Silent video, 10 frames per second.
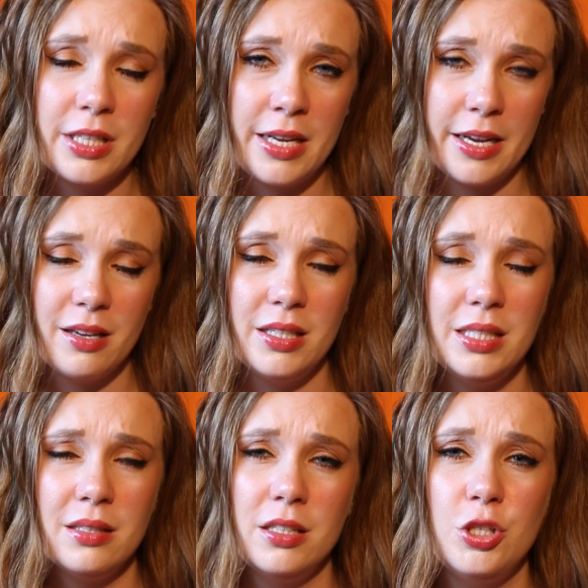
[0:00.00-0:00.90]
and I can
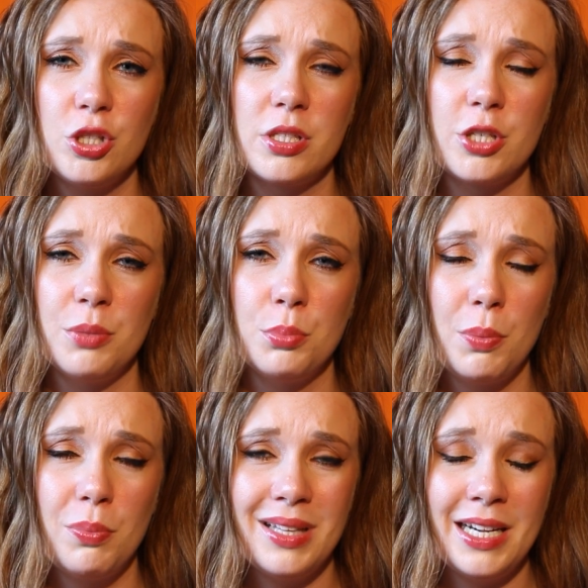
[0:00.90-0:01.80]
easily just
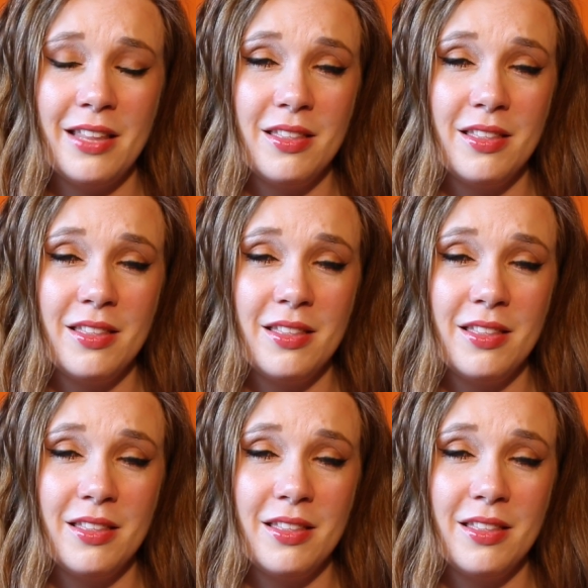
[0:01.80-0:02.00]
apply